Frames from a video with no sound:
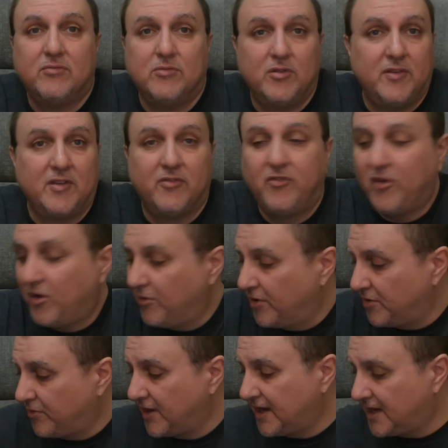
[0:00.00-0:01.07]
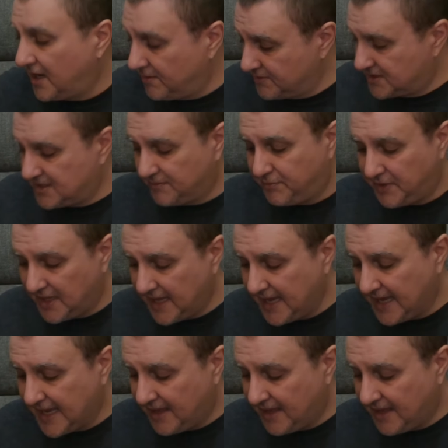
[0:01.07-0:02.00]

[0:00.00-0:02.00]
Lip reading: moving forward when it comes to playing